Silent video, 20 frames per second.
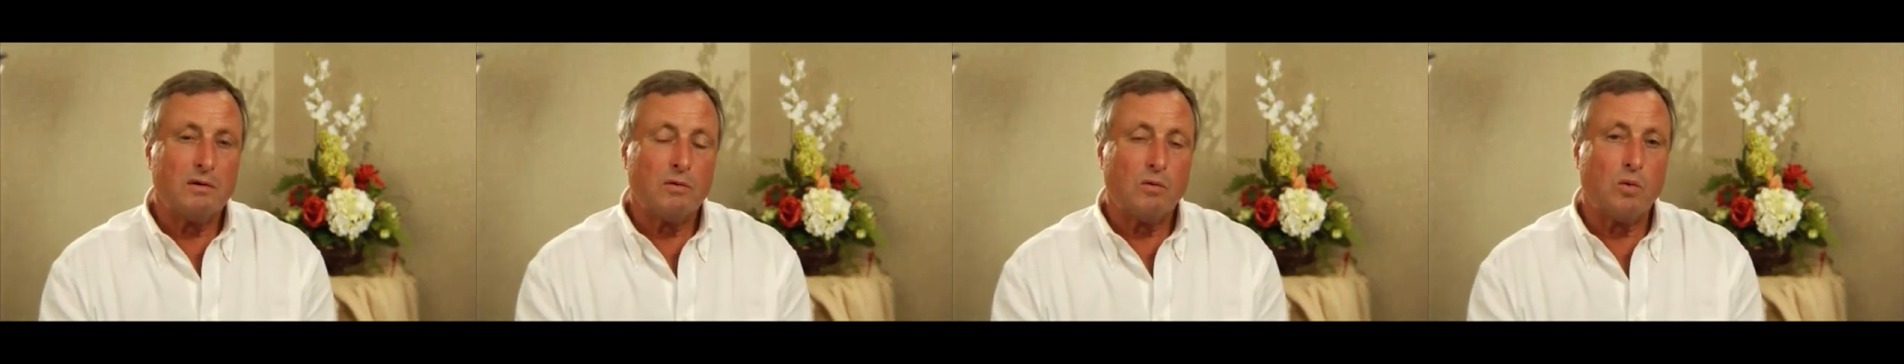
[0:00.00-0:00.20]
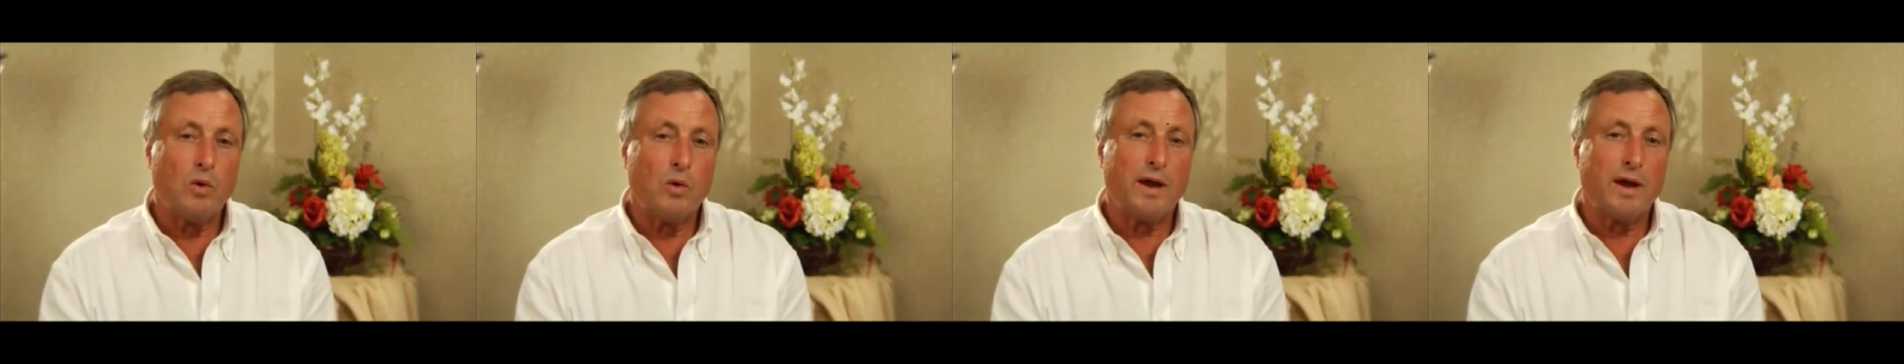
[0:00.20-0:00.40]

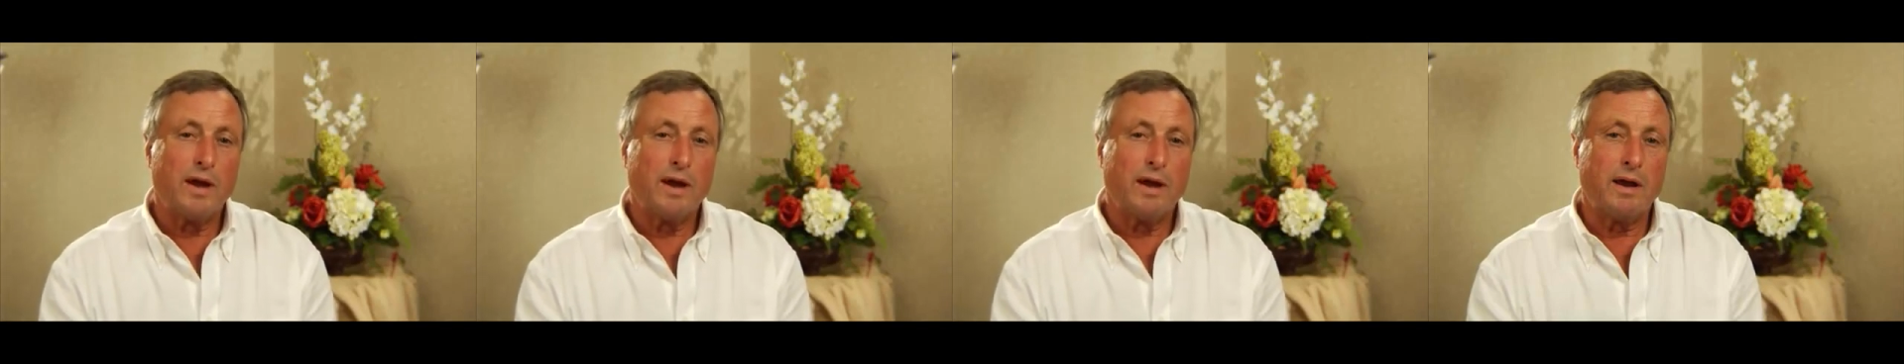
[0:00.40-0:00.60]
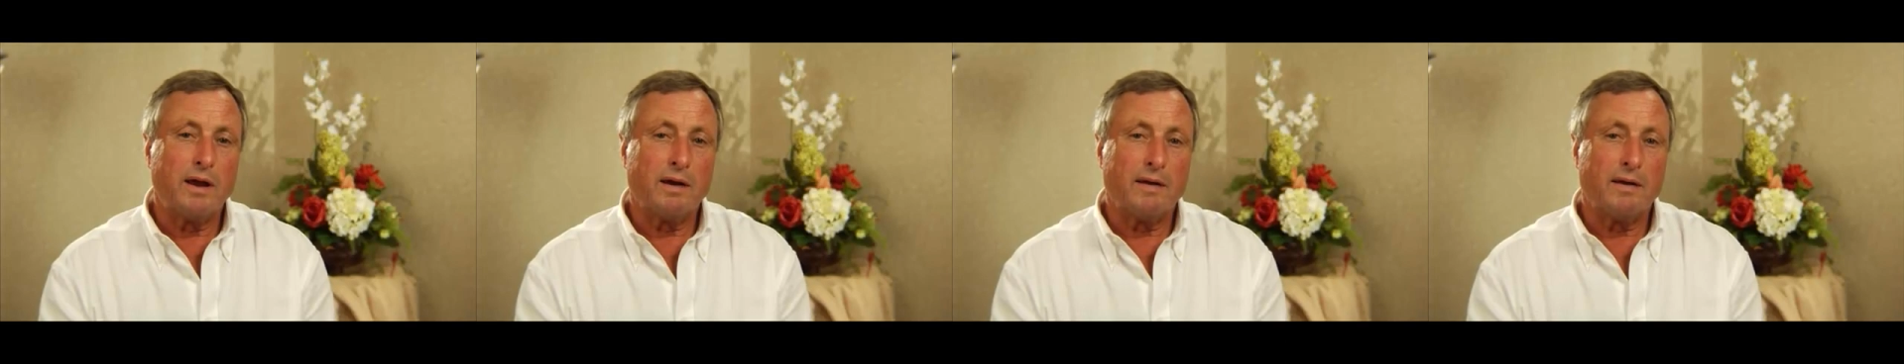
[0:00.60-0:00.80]

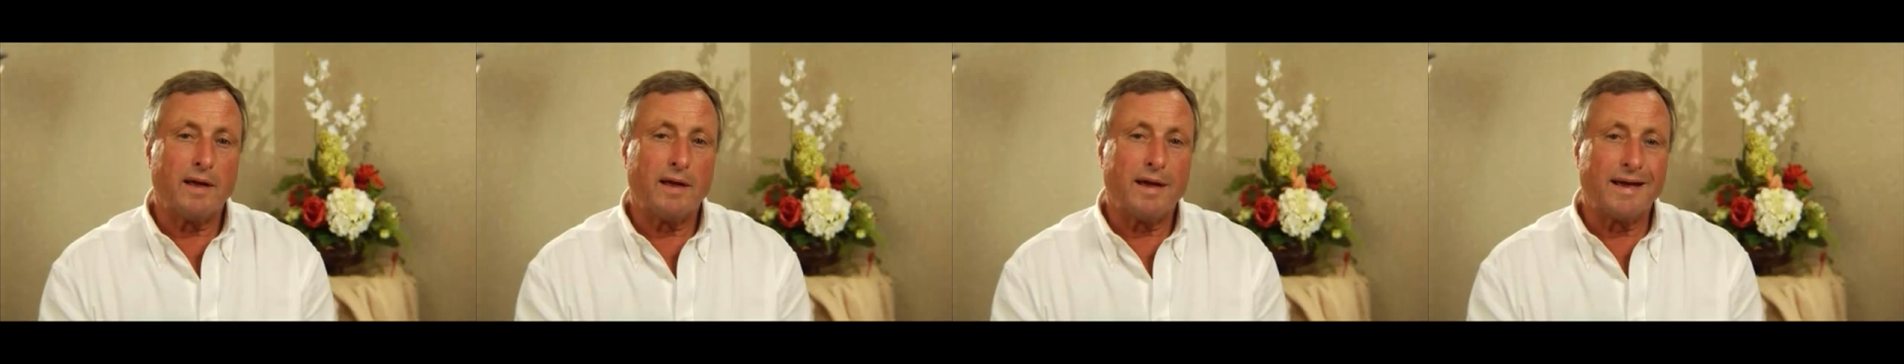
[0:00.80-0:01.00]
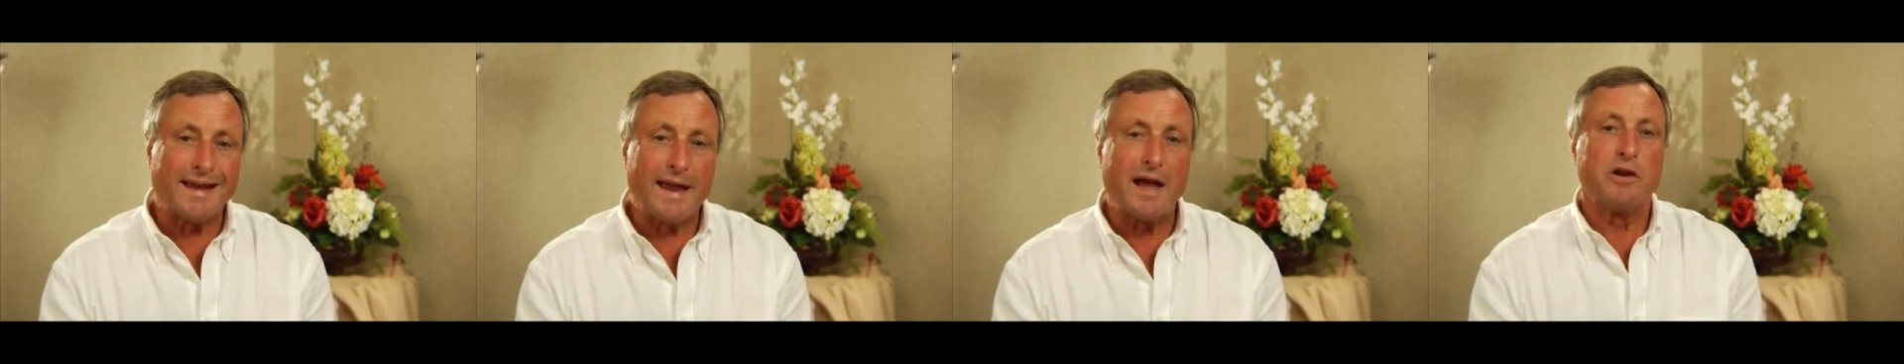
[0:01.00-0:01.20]
where
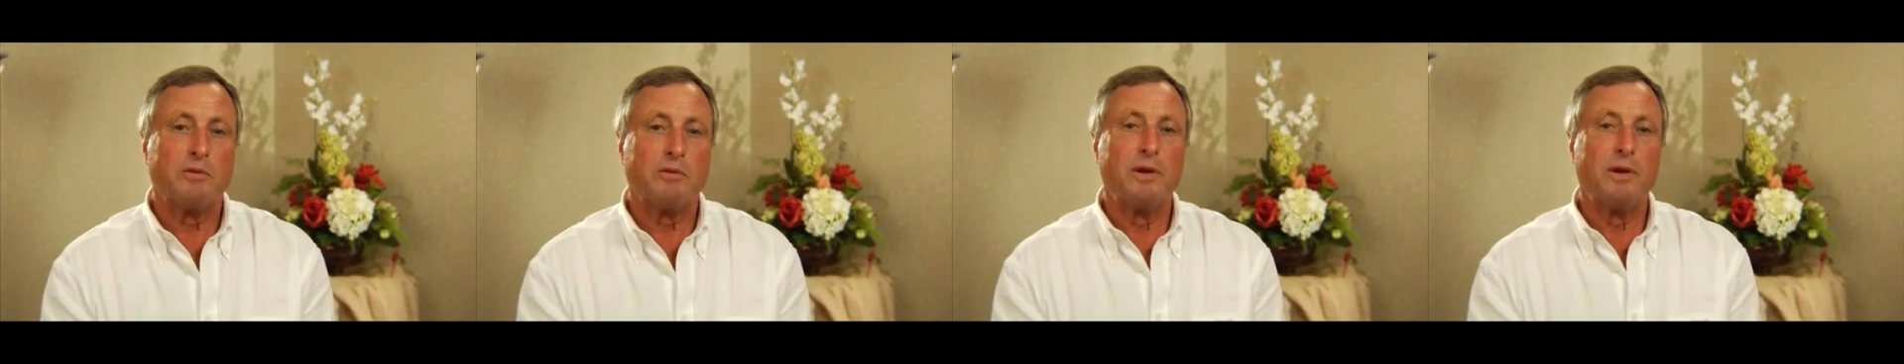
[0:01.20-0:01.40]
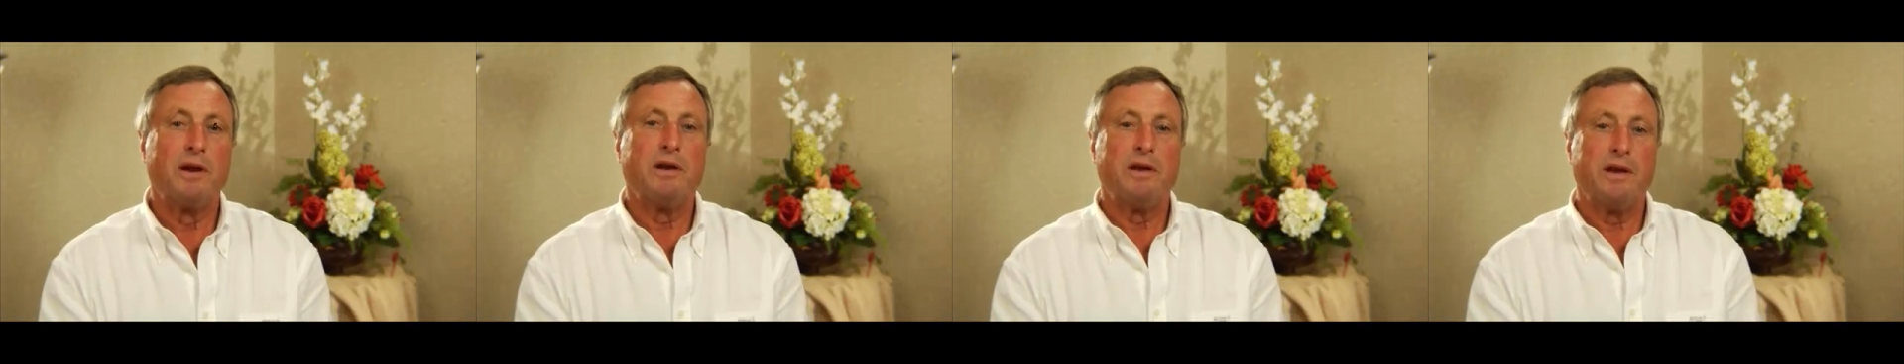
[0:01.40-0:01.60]

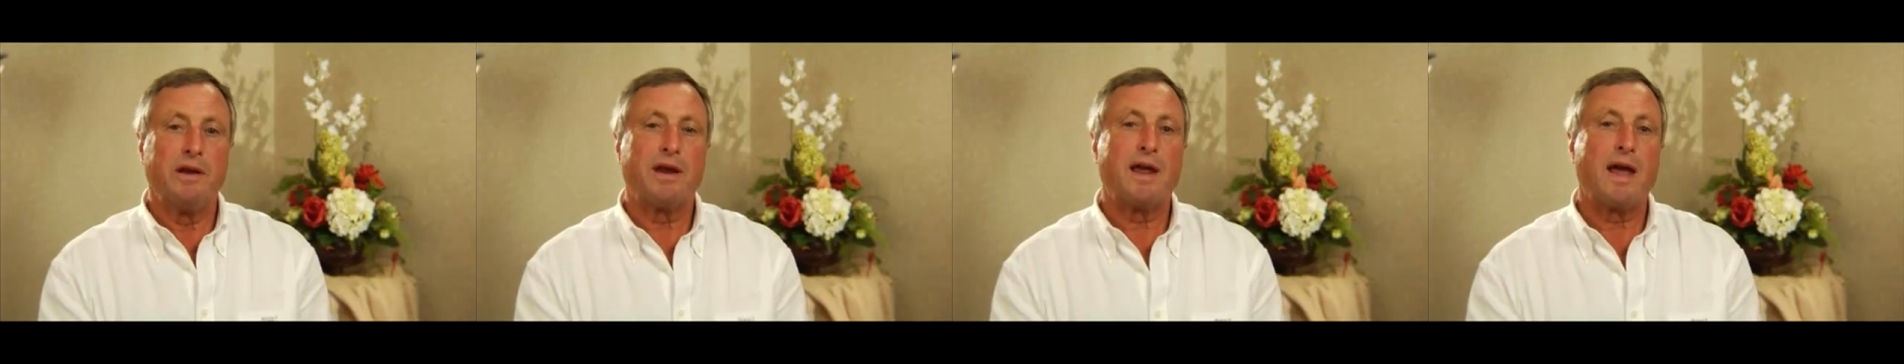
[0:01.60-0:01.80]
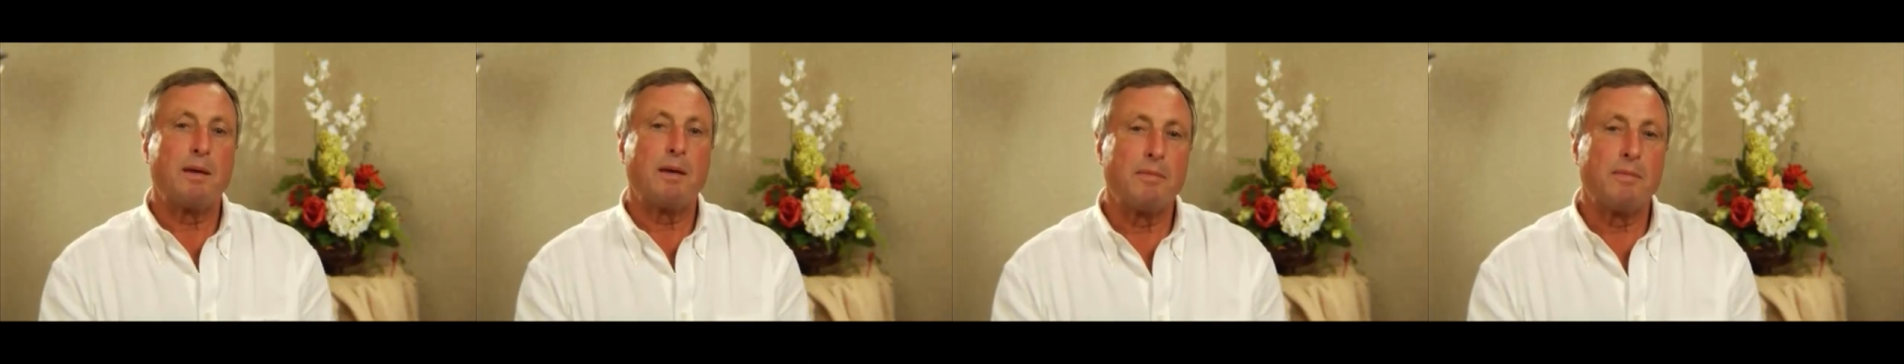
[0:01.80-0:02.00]

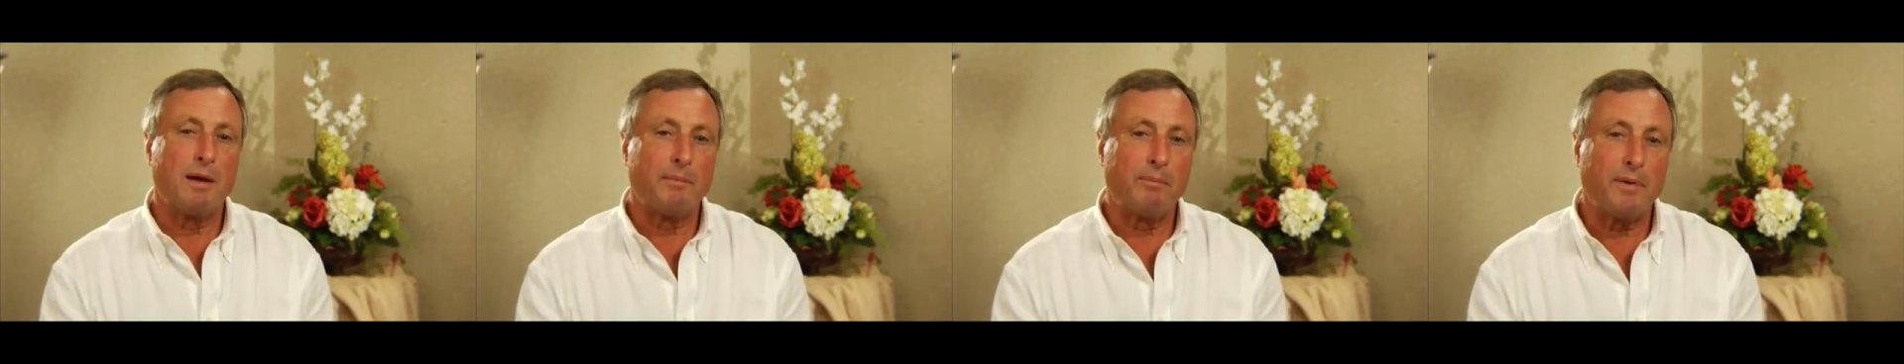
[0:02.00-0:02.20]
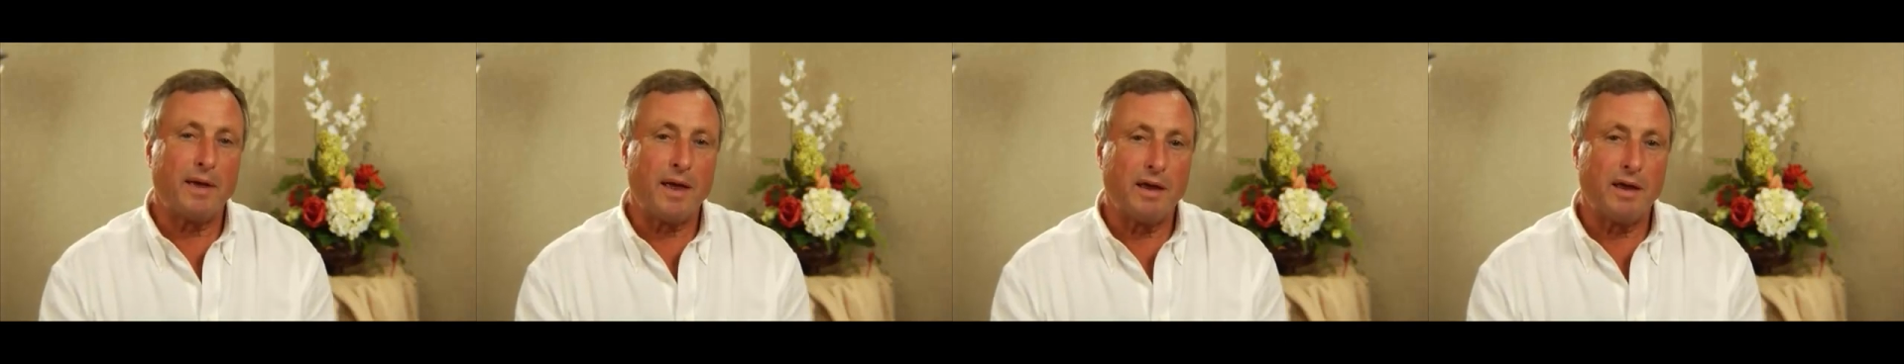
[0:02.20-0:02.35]
accountability came up